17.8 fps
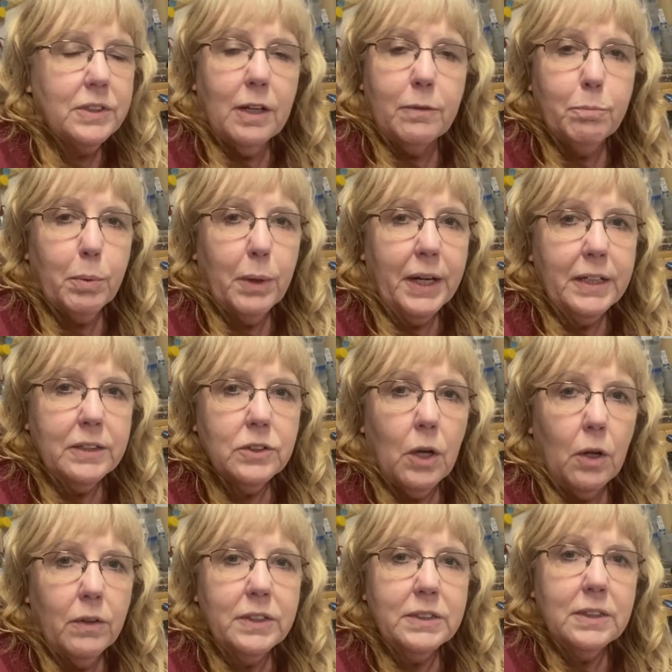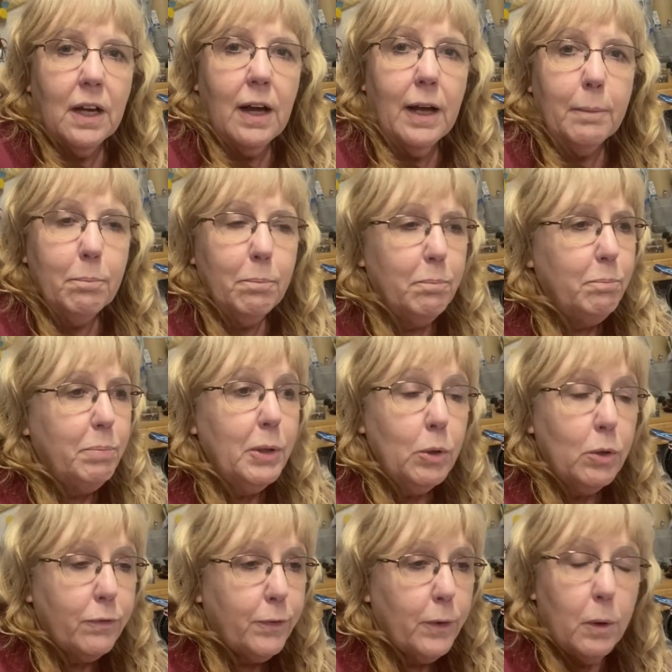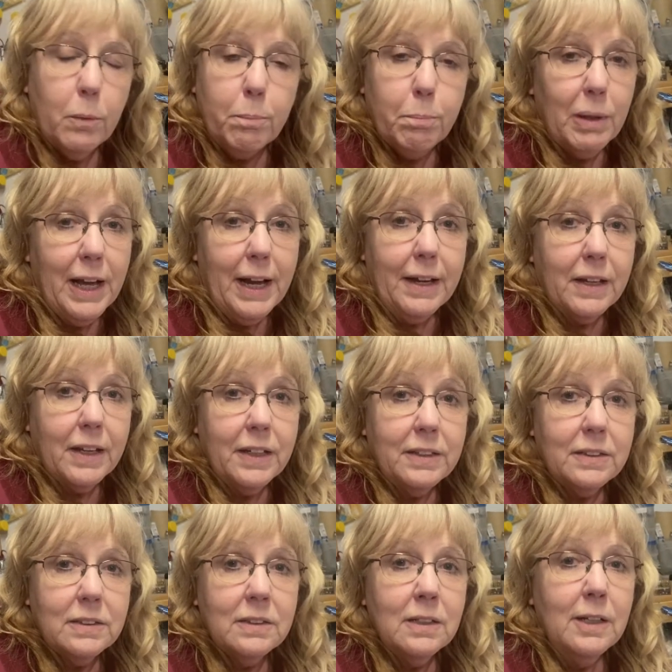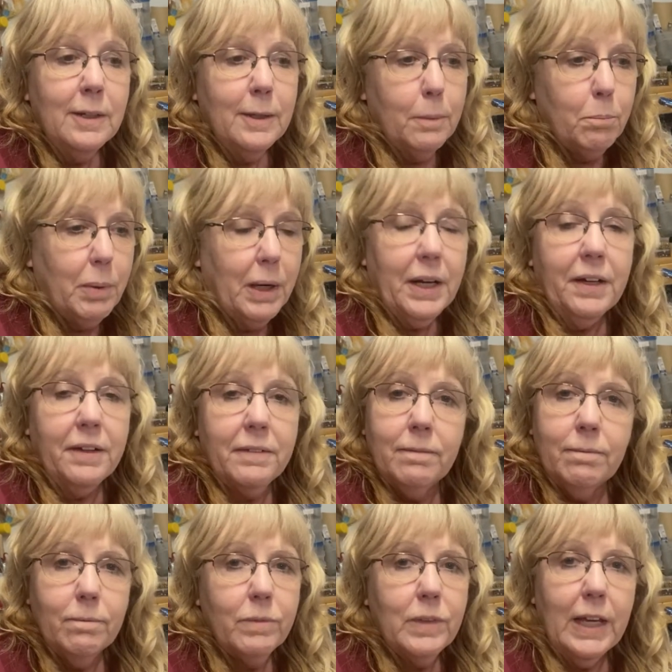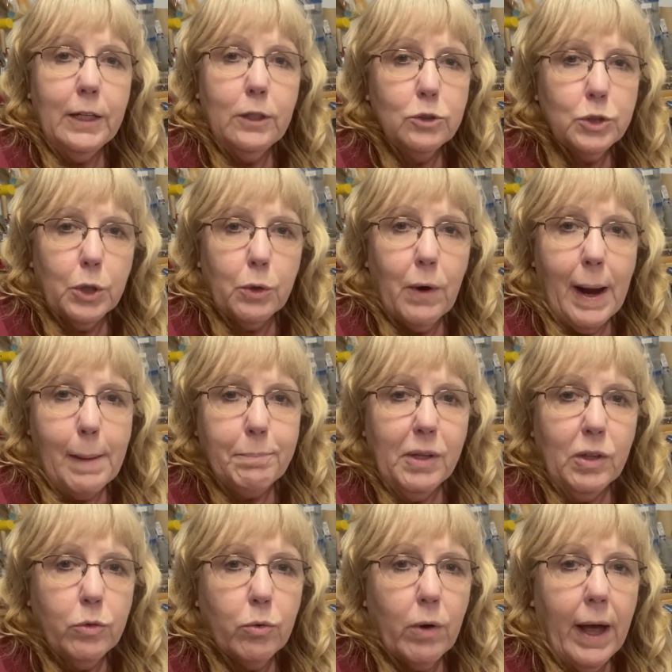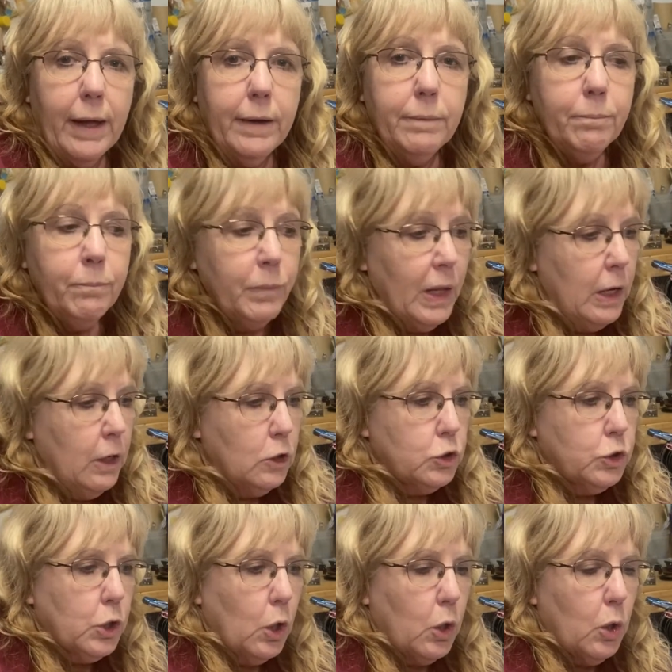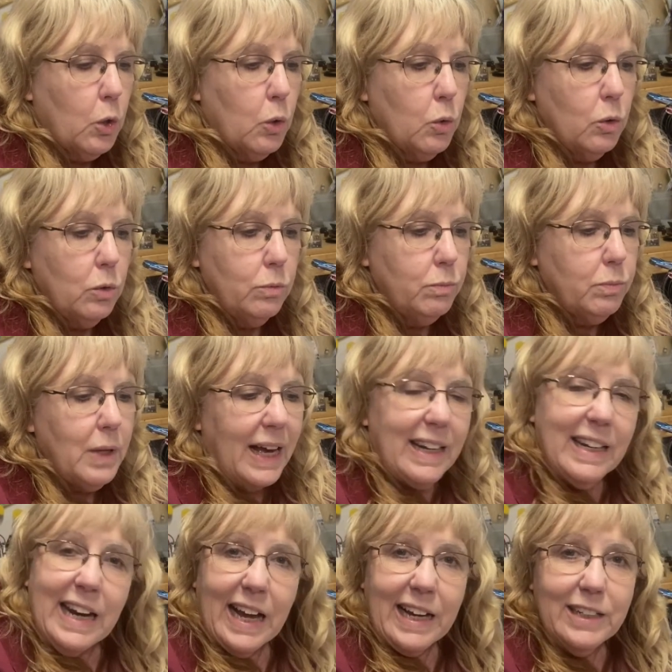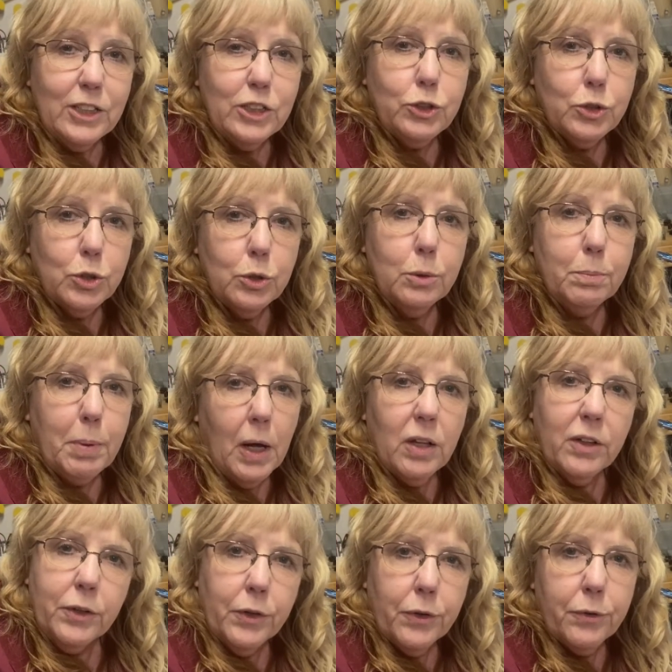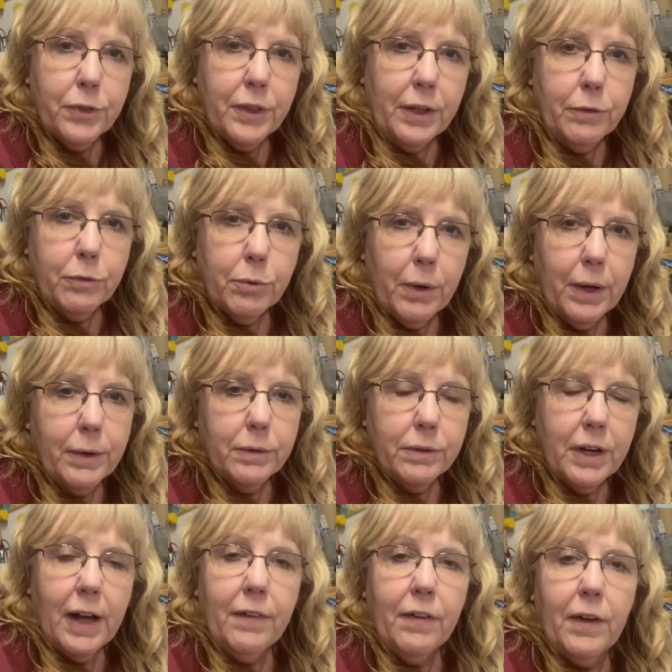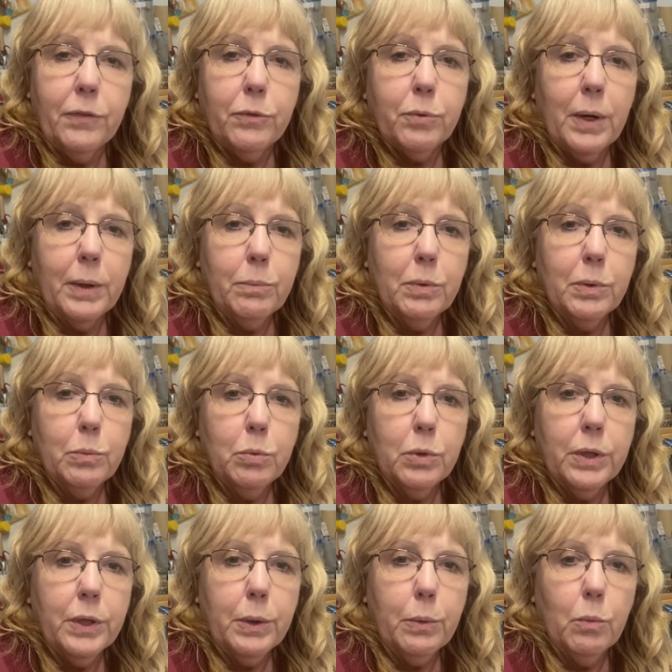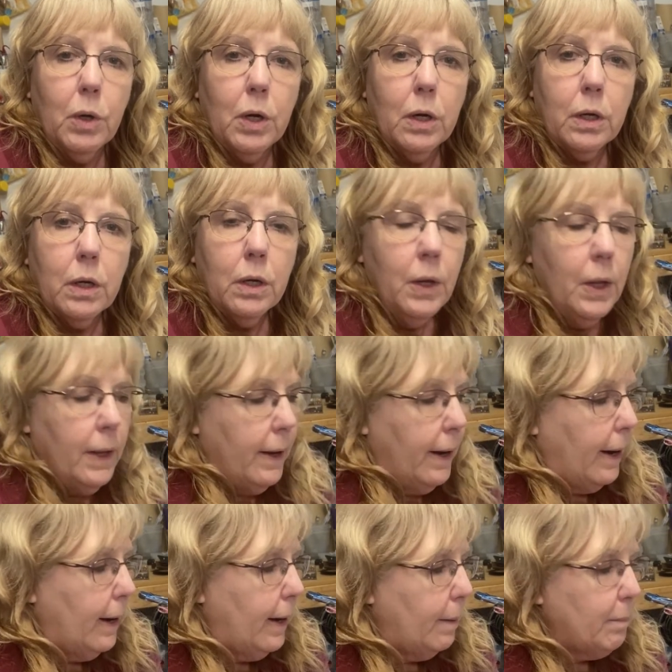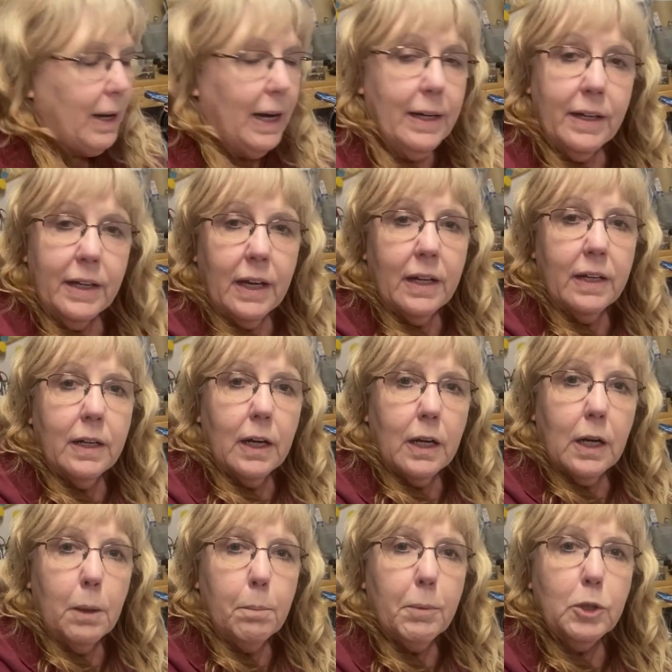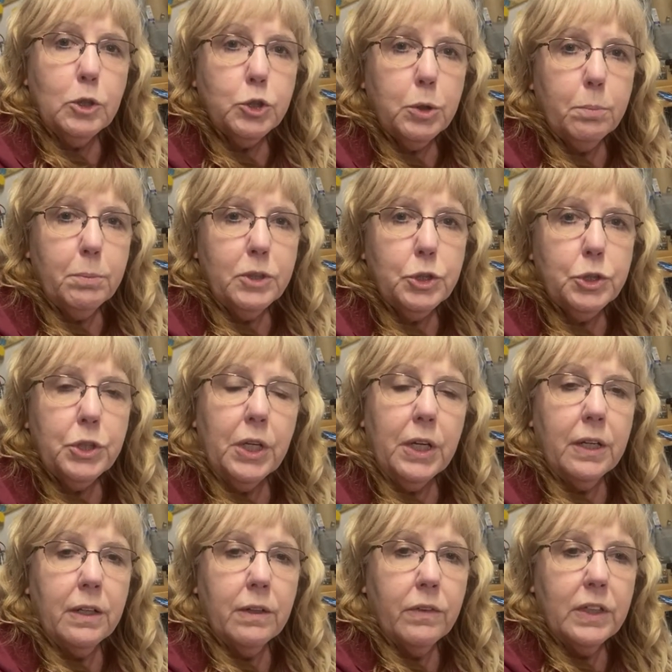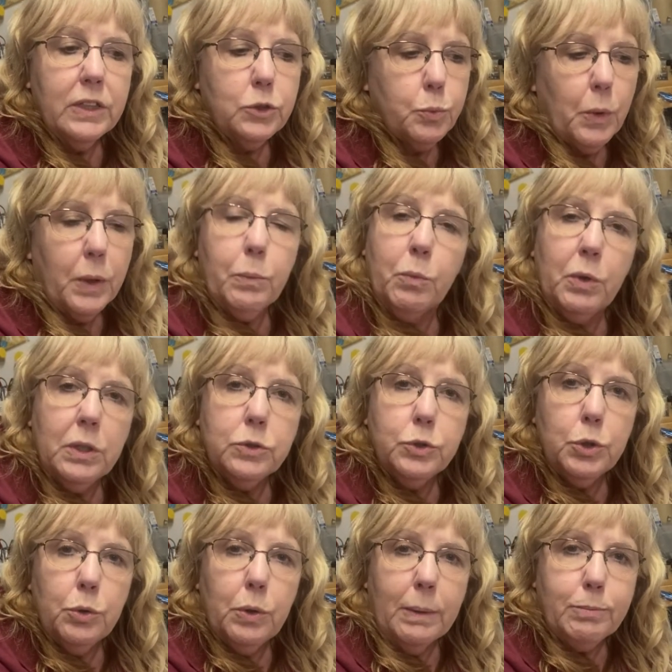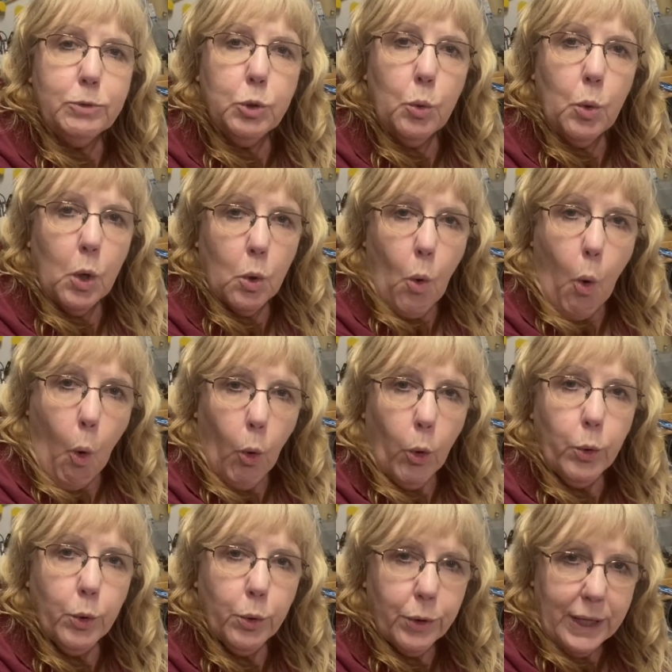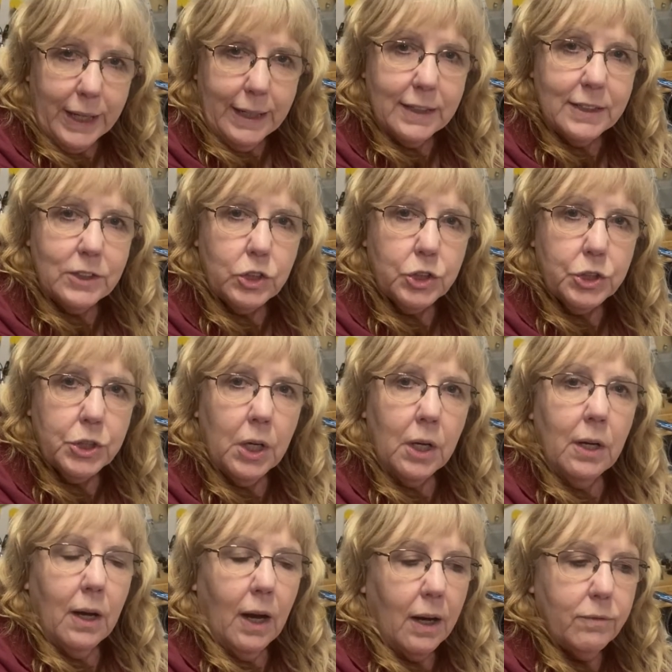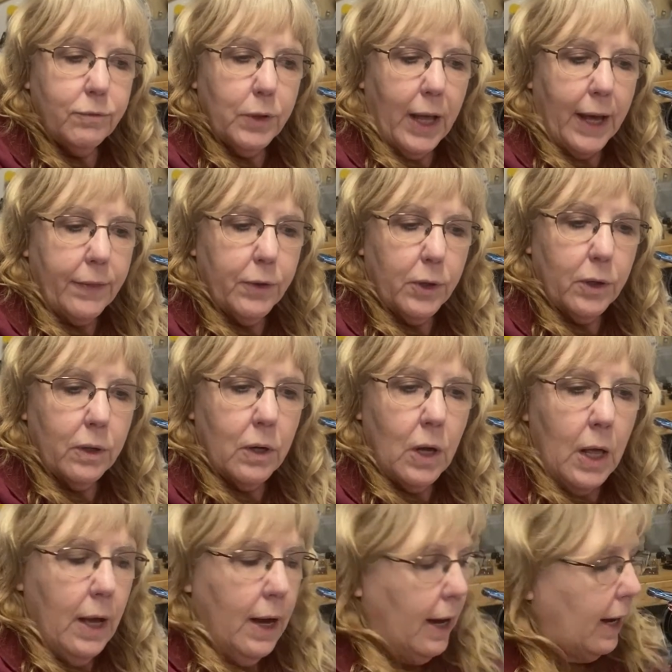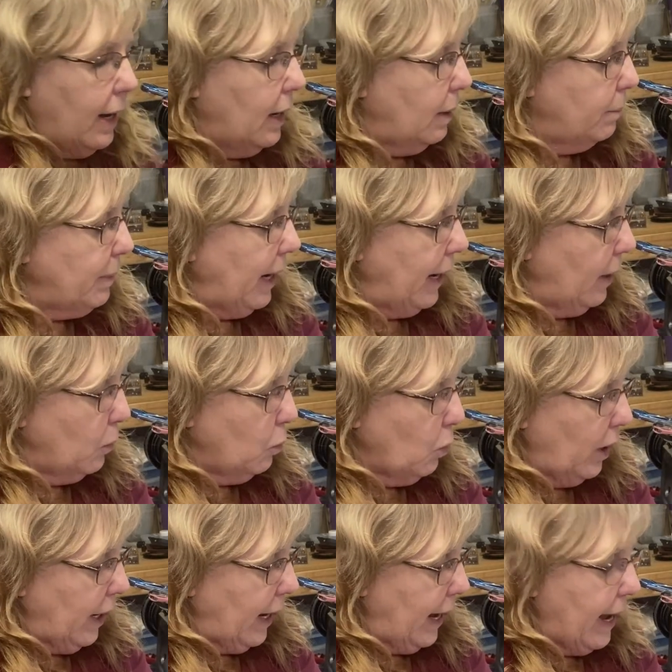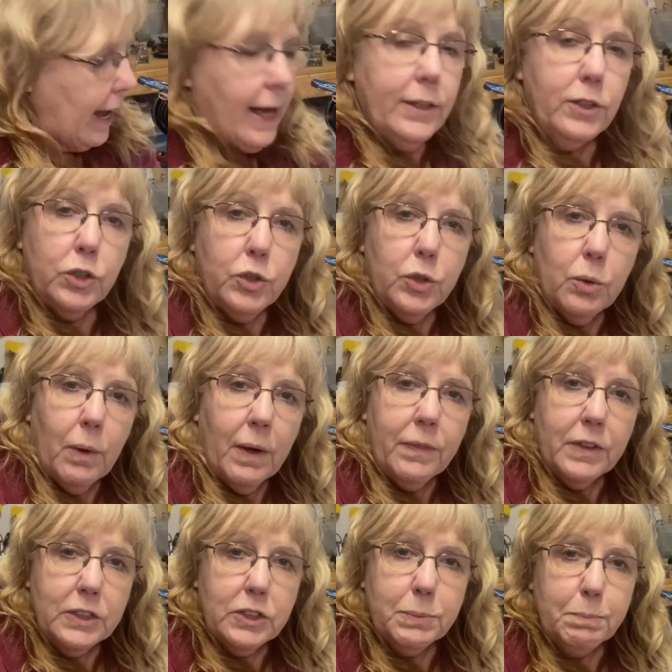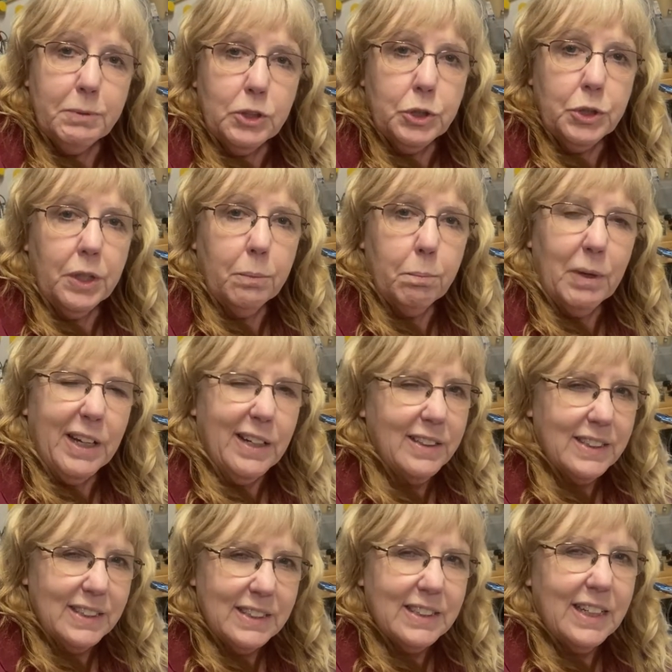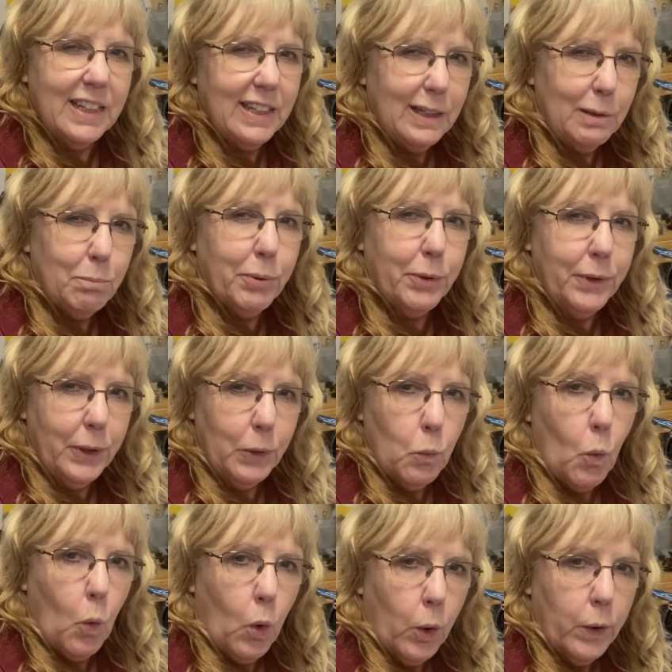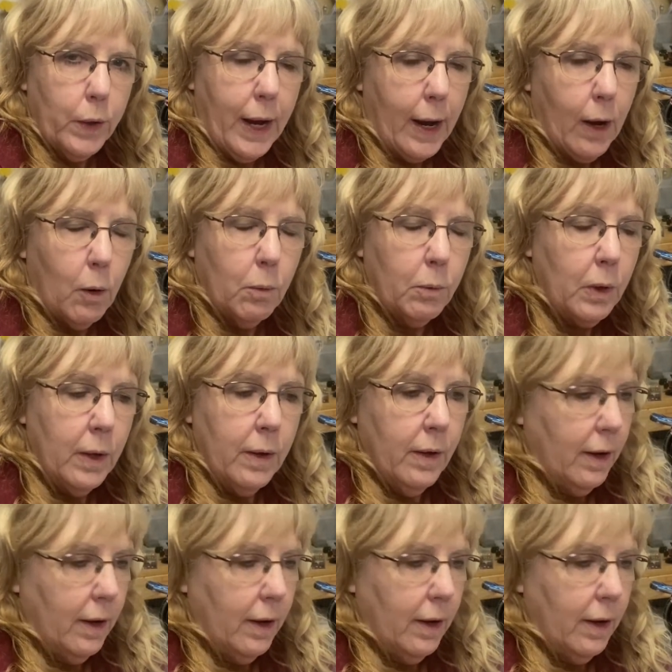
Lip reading: stuff breaks all the time. Beautiful blankets, but they use a crappy thread. So a 92 polyurethane thread or nylon thread would really work. Again, a commercial machine, this one will do up to a 1/4 inch of leather. And what I had to do on this machine, because it's getting pretty worn out,